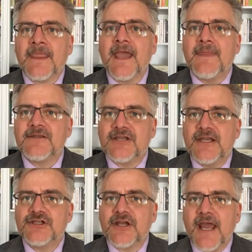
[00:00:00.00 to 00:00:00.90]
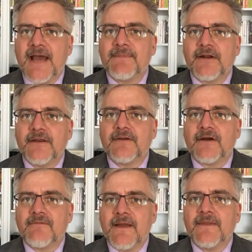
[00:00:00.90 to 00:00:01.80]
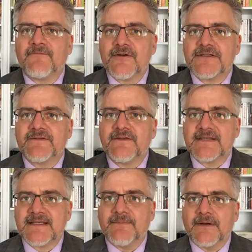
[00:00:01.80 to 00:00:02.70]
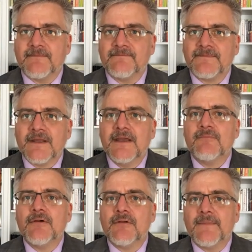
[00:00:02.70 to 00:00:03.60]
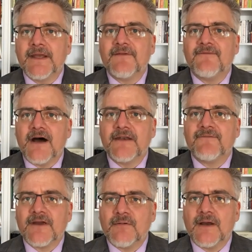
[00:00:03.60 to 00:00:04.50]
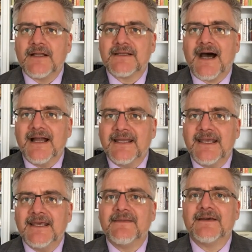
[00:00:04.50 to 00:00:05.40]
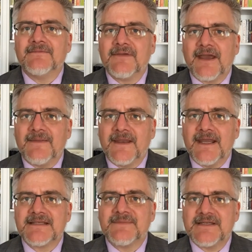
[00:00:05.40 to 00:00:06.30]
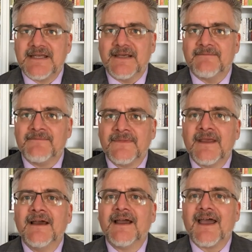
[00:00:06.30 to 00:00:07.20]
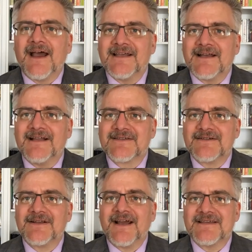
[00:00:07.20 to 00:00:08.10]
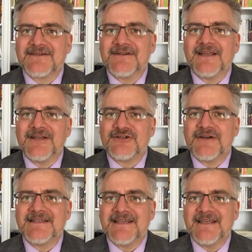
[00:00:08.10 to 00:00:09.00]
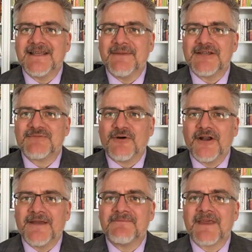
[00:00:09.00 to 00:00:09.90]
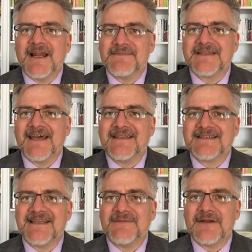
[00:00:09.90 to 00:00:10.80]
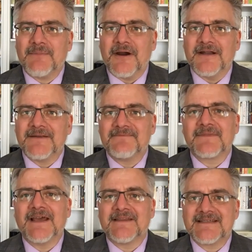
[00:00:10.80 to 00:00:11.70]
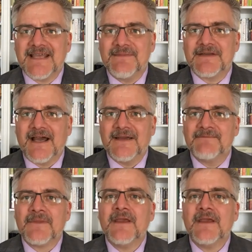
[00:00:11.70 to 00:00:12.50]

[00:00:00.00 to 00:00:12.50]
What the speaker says: and the change should happen on around the 1st of December. We will bid a fond farewell to Ali and the Nesma team. I certainly enjoy seeing them each morning, and I'm sad to see them depart. At the same time,